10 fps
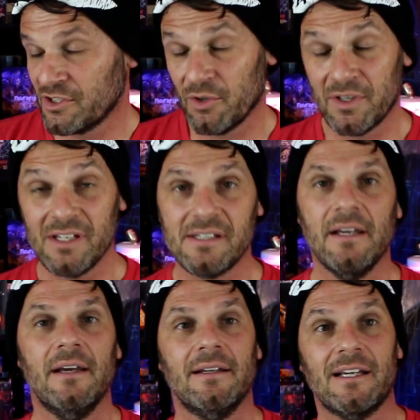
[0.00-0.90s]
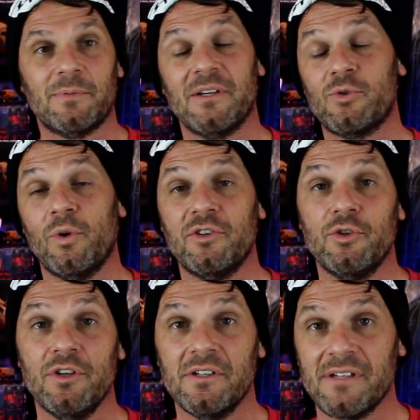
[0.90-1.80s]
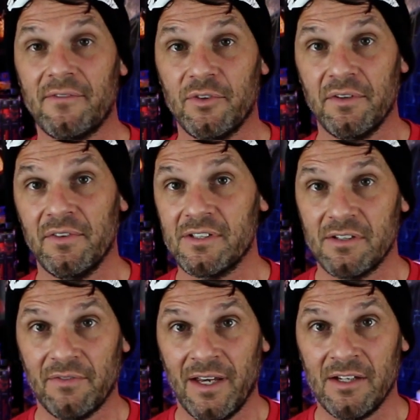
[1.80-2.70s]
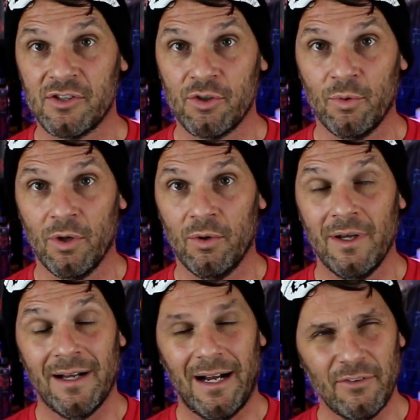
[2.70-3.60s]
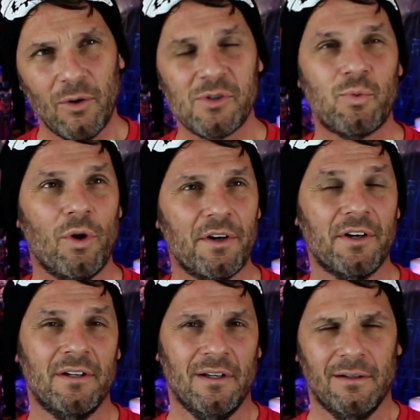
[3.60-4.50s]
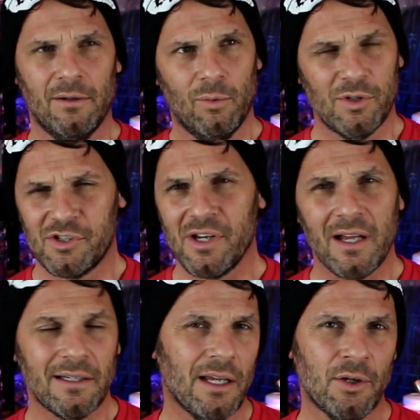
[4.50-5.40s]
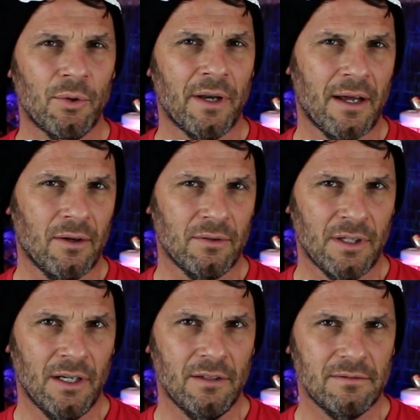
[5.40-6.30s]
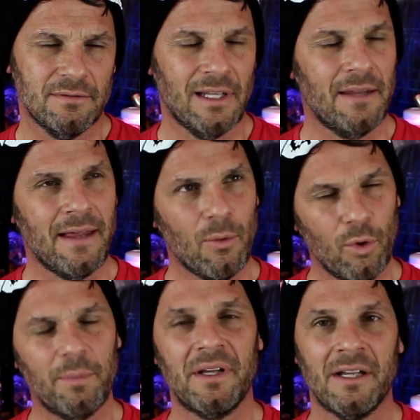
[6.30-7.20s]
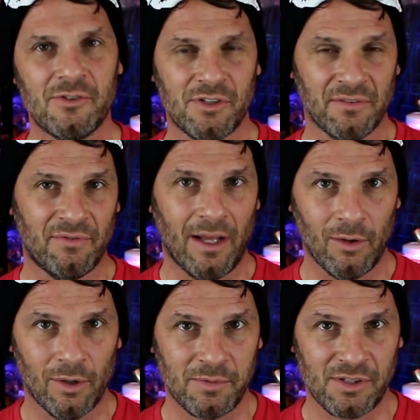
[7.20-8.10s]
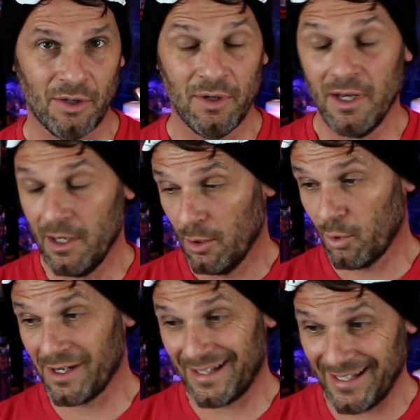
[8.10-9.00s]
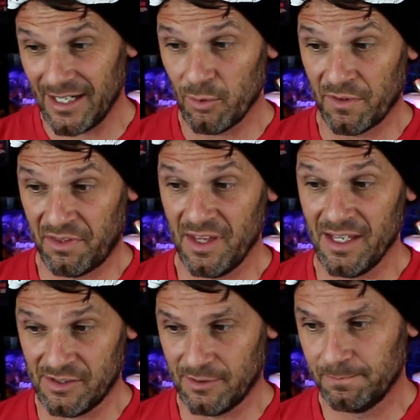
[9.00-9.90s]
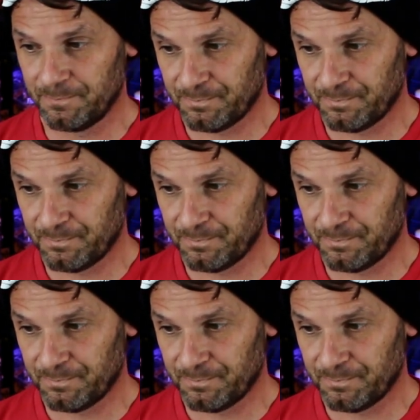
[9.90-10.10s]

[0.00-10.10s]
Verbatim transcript: So this takes place 22 years after the events of H2O. I've always wondered, what's John Tate doing now? You know, that would be an interesting follow-up. So we're gonna get it with this,